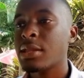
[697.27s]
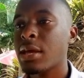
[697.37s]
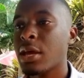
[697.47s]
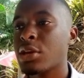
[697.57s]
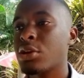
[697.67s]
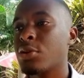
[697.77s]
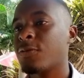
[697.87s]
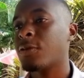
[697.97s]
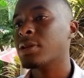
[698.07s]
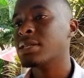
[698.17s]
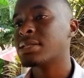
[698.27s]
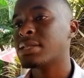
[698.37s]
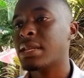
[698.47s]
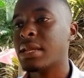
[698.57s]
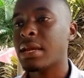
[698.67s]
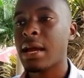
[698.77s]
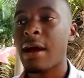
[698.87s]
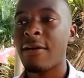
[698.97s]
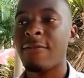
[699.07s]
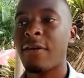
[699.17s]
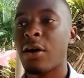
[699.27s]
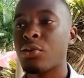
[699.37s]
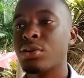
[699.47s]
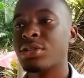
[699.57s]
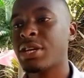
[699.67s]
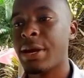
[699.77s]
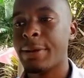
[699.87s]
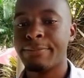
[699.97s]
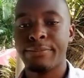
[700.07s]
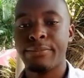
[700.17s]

Thank you for listening. Have a good time.